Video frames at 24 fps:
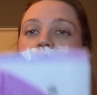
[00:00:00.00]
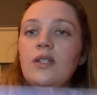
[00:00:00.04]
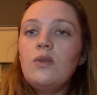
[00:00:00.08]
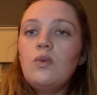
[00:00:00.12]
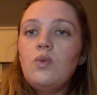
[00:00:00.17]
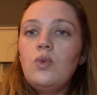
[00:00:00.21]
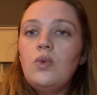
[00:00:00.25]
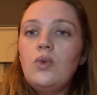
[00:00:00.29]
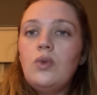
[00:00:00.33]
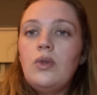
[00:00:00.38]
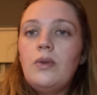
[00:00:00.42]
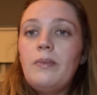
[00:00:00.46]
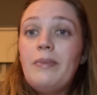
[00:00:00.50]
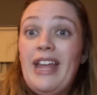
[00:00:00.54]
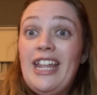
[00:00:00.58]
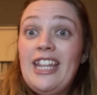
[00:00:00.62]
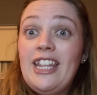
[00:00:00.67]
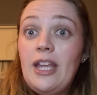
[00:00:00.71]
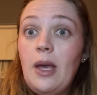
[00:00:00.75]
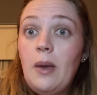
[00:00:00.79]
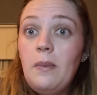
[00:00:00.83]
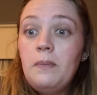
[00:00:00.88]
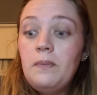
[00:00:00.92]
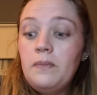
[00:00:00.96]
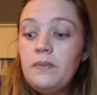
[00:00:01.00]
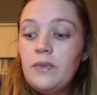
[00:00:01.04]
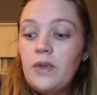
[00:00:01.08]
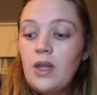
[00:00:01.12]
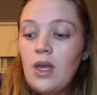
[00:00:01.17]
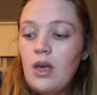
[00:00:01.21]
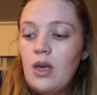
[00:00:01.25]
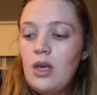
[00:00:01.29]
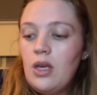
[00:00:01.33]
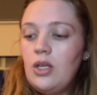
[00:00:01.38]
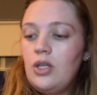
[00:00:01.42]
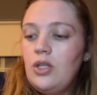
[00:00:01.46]
it will bend them.
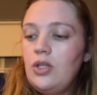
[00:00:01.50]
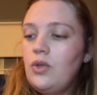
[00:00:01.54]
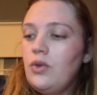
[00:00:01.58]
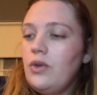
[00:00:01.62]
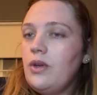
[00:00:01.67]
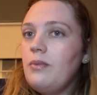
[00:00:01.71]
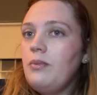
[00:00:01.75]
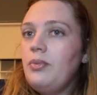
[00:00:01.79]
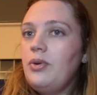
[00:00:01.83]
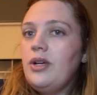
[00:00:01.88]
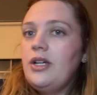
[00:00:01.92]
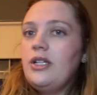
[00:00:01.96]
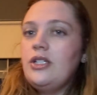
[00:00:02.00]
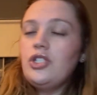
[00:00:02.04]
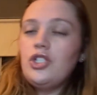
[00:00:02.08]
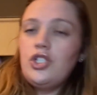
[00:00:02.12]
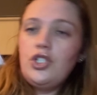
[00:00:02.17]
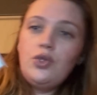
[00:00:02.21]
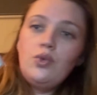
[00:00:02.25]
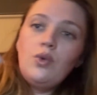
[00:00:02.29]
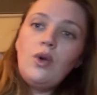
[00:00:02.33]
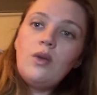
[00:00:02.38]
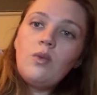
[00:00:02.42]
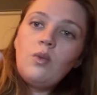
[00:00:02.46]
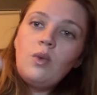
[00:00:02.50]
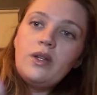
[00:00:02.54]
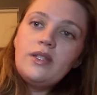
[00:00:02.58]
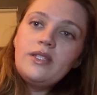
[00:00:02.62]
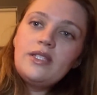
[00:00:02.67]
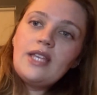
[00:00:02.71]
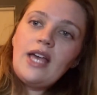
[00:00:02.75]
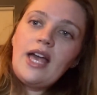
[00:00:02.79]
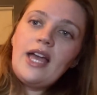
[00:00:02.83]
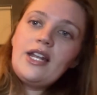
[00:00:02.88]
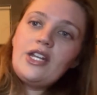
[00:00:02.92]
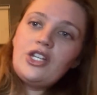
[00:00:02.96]
You can put 2 on one
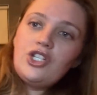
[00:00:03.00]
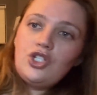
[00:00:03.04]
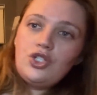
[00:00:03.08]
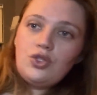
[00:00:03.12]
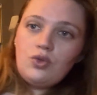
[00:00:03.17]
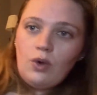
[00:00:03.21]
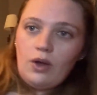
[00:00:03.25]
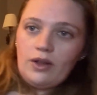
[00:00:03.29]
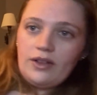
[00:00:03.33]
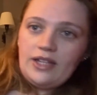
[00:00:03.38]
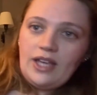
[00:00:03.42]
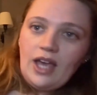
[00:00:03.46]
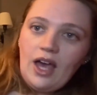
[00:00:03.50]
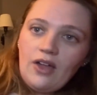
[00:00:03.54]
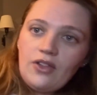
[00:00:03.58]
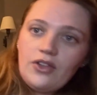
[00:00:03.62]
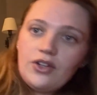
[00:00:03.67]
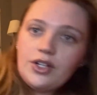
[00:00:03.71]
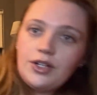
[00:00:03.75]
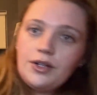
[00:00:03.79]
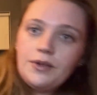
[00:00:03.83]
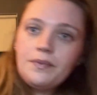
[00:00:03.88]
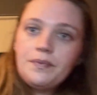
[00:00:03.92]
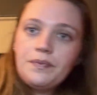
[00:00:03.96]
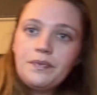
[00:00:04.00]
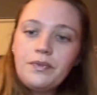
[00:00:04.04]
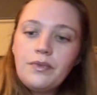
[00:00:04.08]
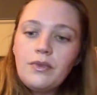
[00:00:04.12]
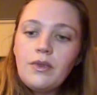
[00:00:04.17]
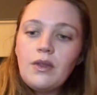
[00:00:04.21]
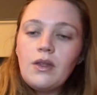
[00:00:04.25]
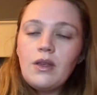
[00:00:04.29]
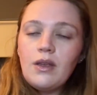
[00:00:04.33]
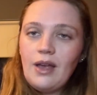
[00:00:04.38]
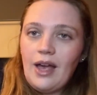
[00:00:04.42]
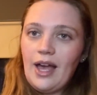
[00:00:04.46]
side and 2 on the other.
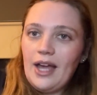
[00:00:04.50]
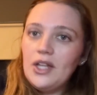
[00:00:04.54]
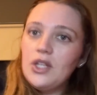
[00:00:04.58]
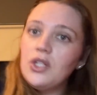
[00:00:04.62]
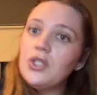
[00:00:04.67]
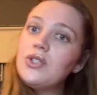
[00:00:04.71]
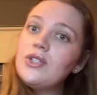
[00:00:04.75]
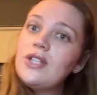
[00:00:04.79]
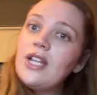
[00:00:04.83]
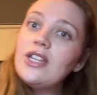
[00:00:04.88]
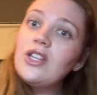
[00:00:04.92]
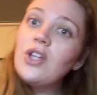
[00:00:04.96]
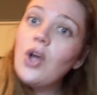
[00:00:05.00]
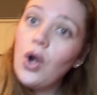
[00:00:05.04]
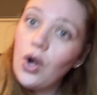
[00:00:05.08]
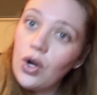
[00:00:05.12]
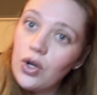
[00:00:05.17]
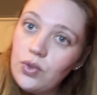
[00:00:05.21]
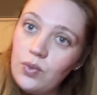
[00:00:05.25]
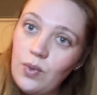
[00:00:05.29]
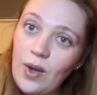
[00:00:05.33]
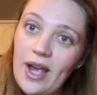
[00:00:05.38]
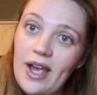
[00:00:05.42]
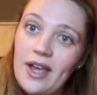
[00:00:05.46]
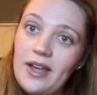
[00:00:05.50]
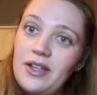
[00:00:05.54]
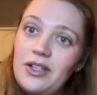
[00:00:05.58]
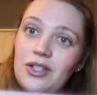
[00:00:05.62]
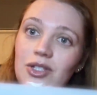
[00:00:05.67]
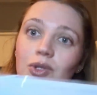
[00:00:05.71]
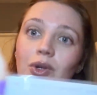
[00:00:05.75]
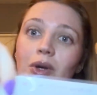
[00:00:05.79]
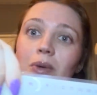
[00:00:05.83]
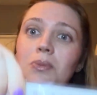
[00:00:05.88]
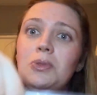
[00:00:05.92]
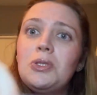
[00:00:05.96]
I learned that the hard way,
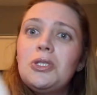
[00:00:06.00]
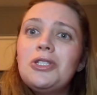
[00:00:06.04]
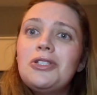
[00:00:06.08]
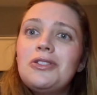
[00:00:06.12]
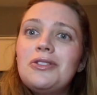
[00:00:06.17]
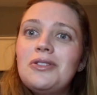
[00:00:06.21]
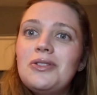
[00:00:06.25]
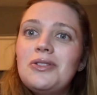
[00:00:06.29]
so I'm just